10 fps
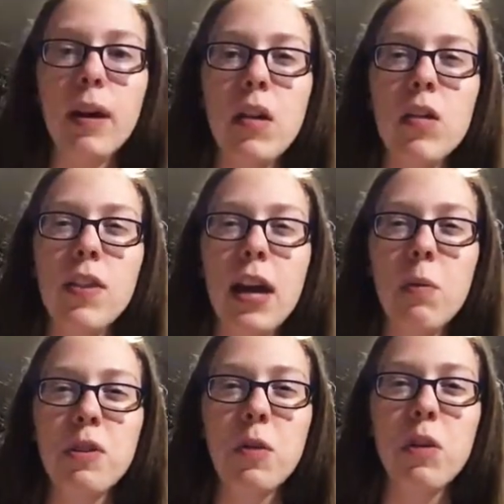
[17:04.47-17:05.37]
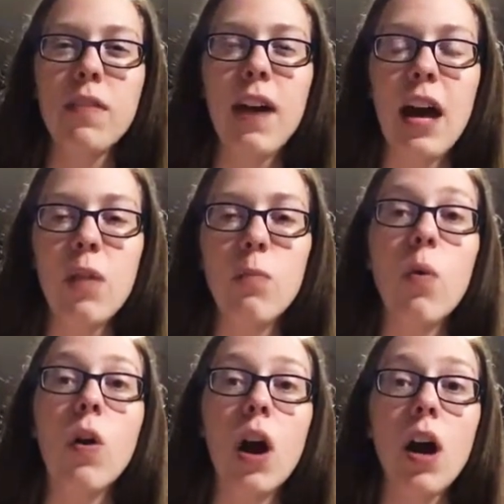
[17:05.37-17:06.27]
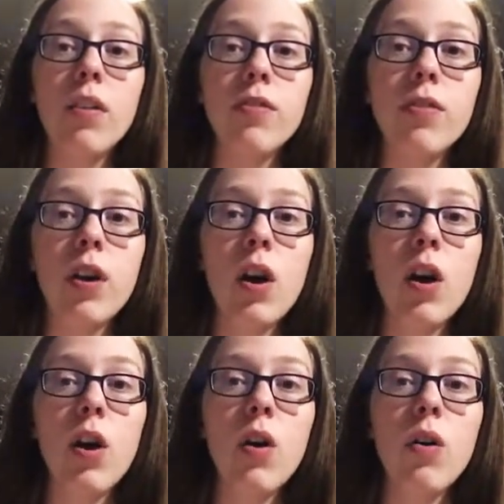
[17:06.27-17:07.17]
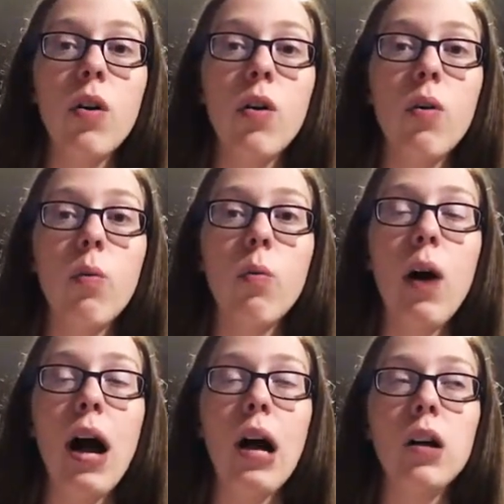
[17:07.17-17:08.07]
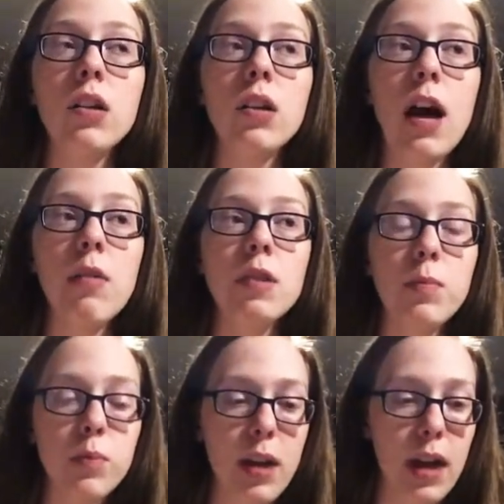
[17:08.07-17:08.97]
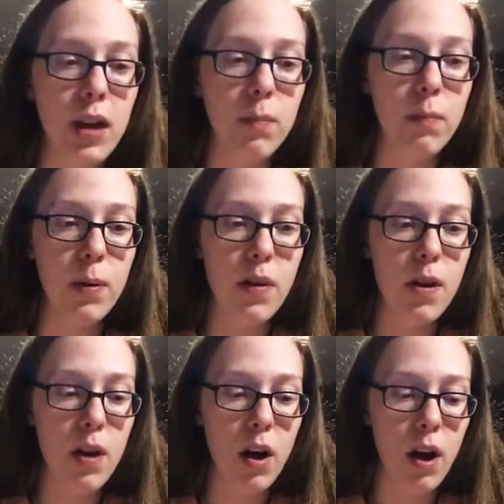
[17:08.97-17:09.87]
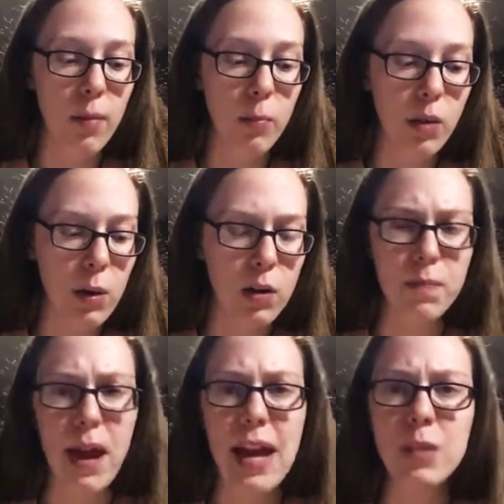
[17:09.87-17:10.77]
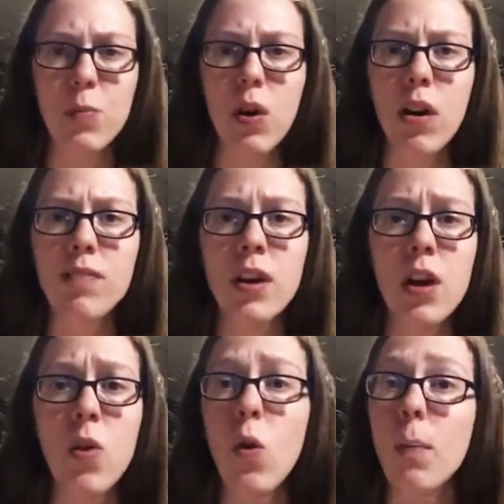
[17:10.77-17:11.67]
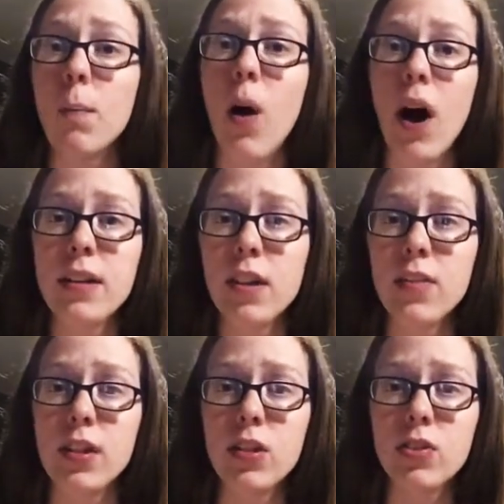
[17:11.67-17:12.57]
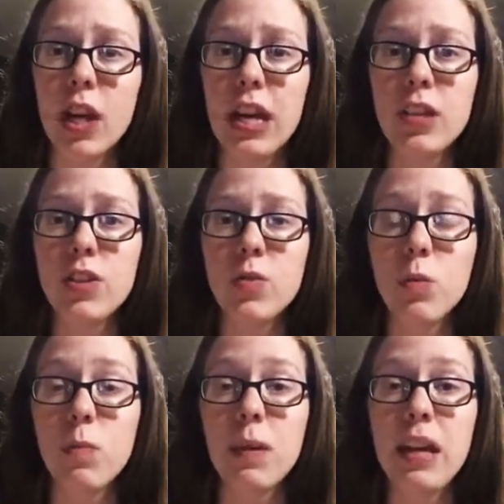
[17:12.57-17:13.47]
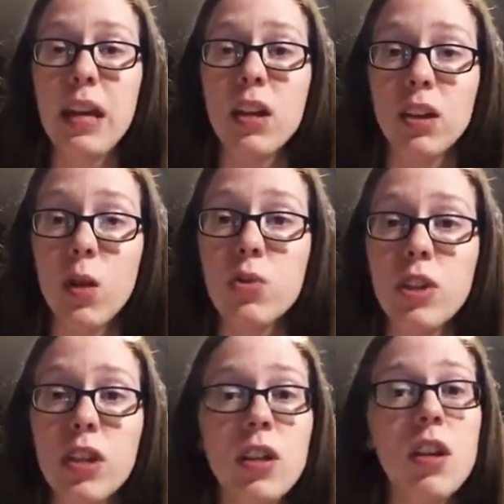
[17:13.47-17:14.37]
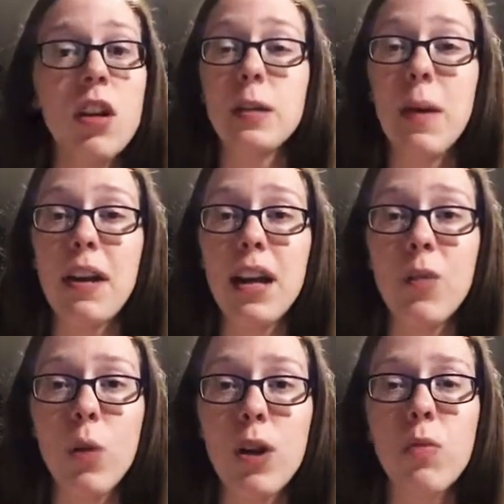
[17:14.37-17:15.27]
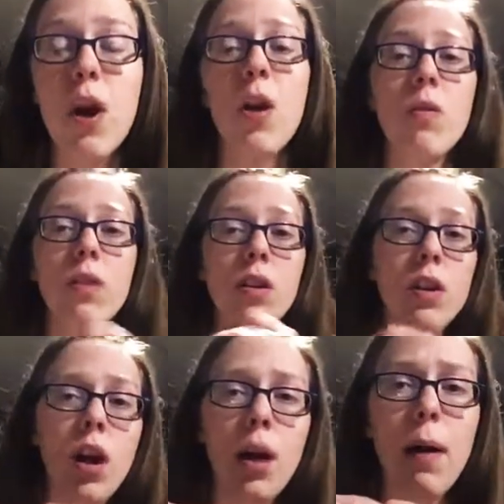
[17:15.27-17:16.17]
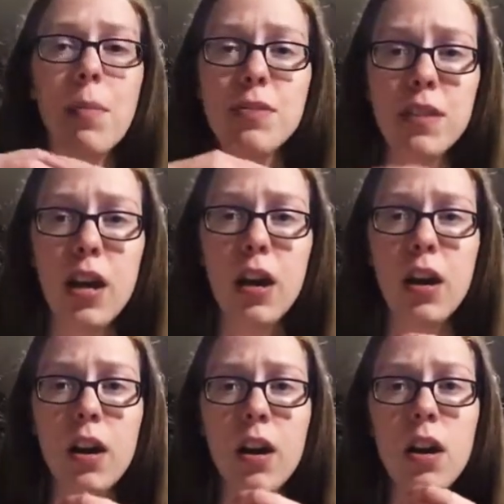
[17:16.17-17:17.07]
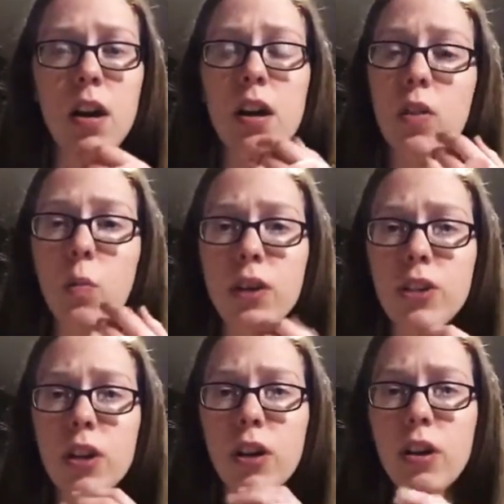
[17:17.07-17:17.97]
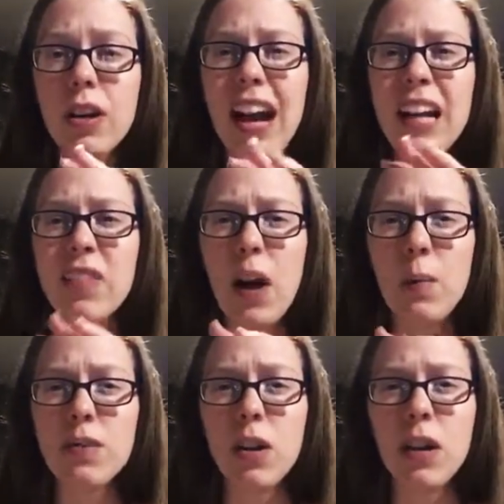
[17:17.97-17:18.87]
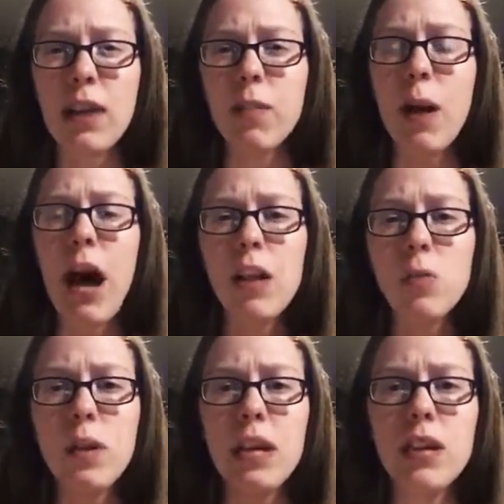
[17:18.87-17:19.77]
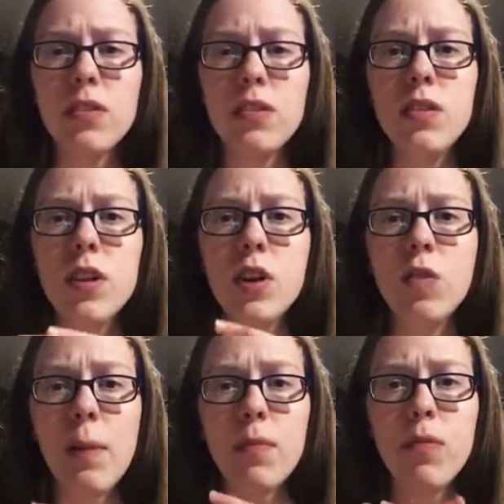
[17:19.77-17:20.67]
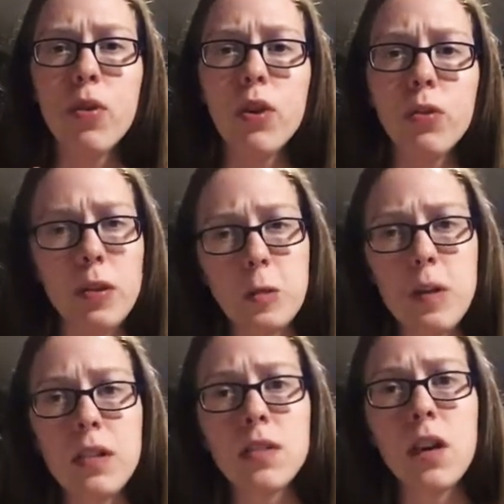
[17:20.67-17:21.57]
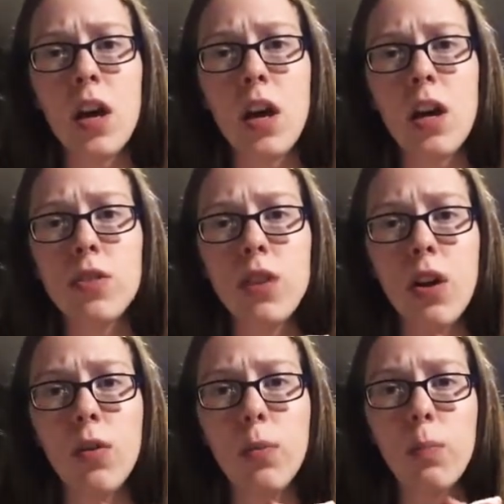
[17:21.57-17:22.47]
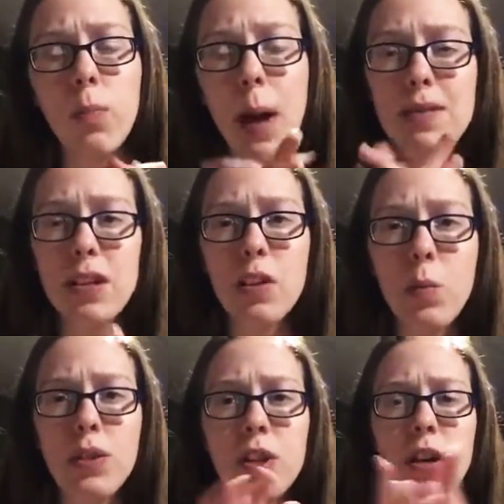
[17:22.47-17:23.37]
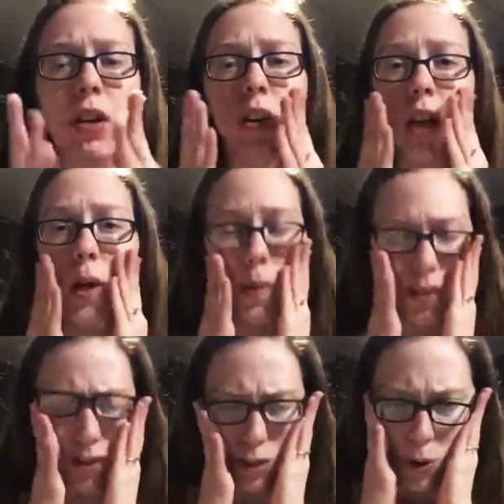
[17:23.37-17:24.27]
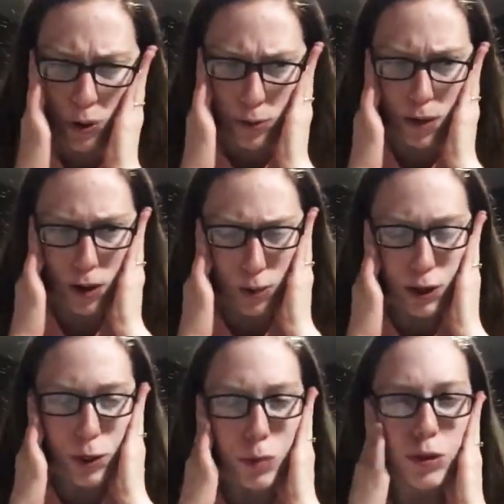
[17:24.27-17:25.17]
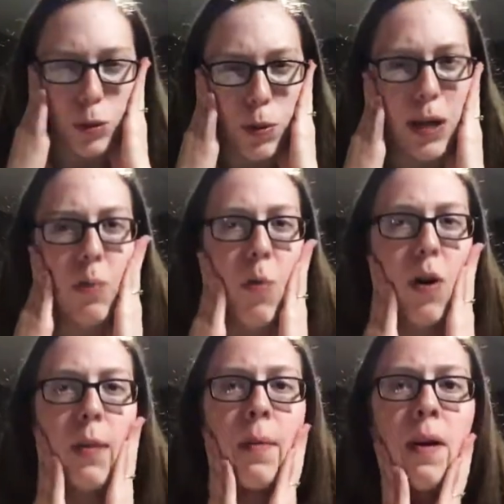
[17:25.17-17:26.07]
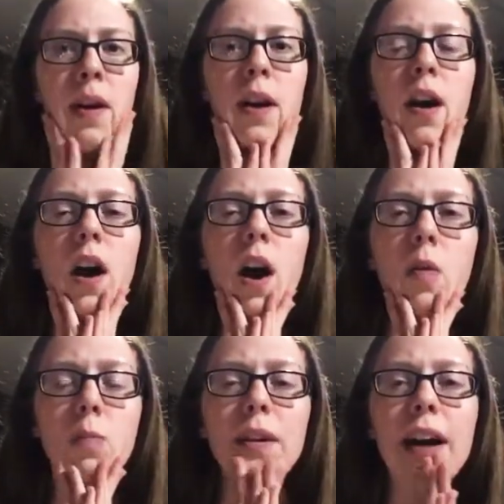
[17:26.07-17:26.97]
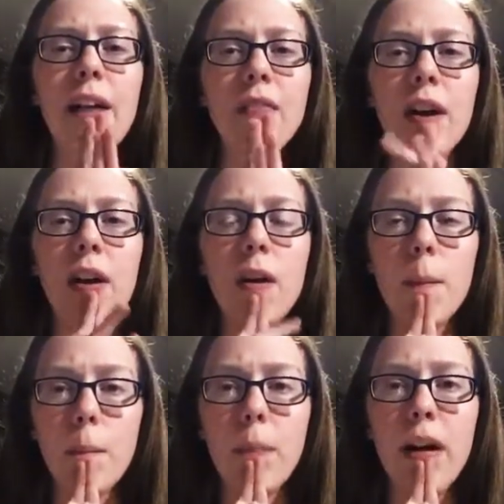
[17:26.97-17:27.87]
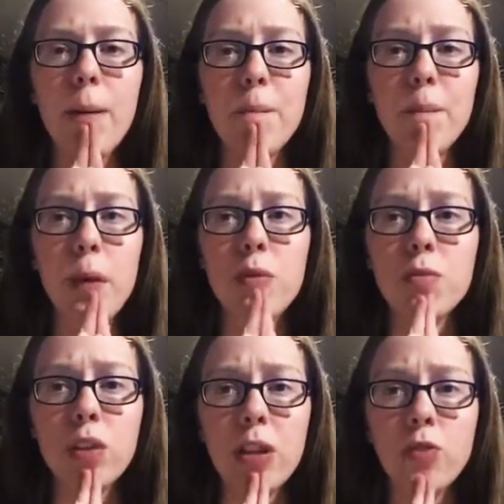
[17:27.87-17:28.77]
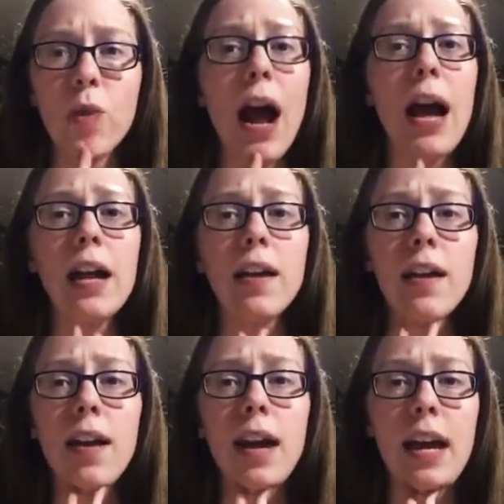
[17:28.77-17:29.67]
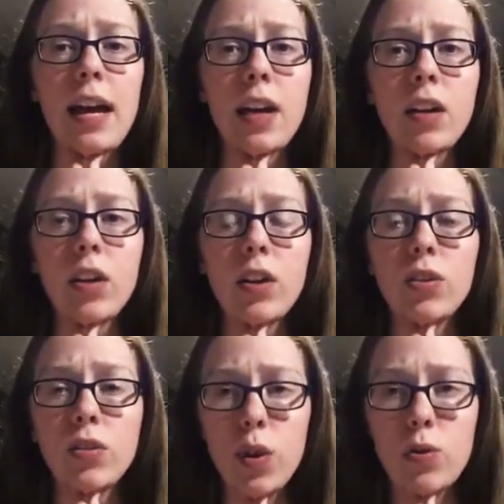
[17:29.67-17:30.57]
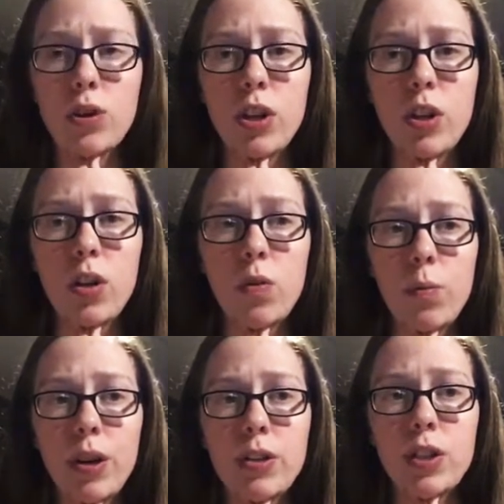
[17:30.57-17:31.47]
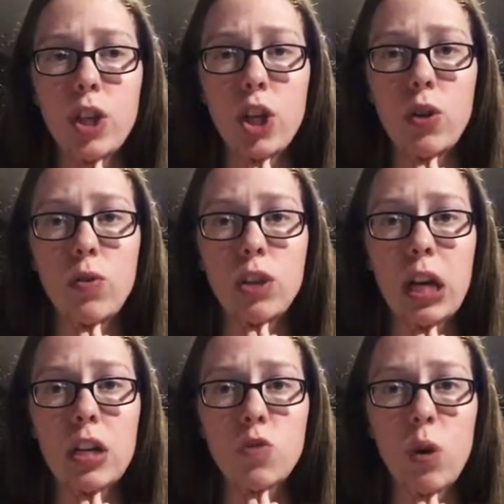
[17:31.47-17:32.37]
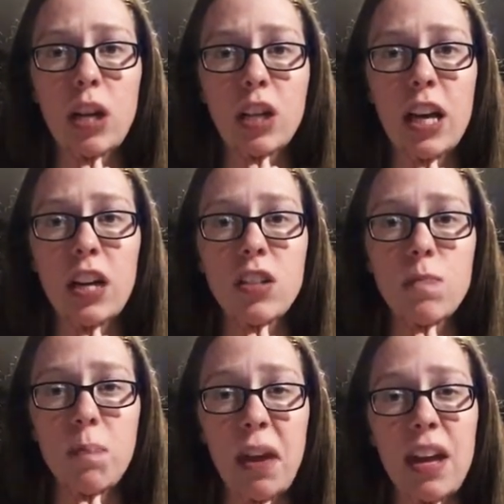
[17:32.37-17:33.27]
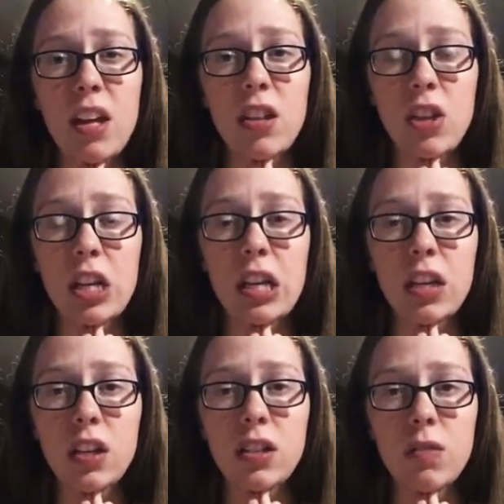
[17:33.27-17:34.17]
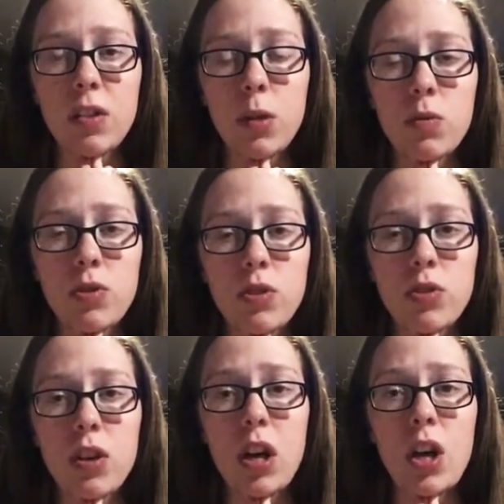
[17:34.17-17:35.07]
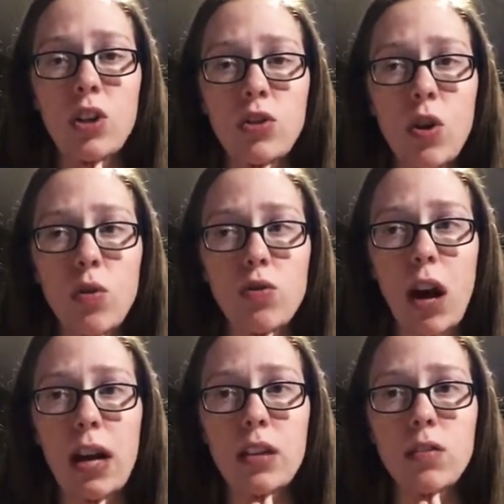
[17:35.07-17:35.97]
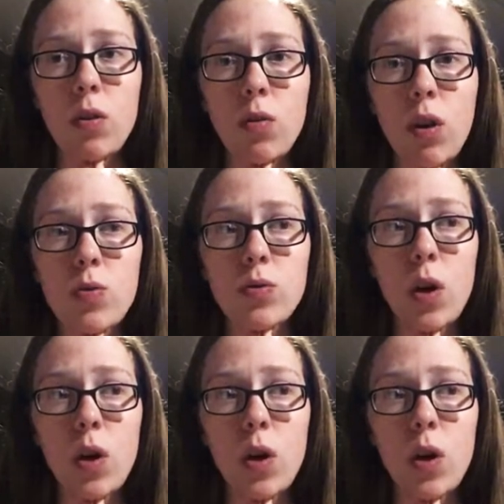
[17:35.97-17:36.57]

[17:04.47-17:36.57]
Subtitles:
Another thing I wish I would have had more of while I was at boot camp, what I would have packed more of or bought at the exchange, would be lotion. And depending on when you go, I was there in the winter, kind of. I was there like from Halloween till right before Christmas. So I was there in the winter. It wasn't the coldest part of the winter. It was still pretty warm when we got there, but it was really dry. And lotion was huge. Like, I just wanted to like bathe in it because everything was just so dry and so gross.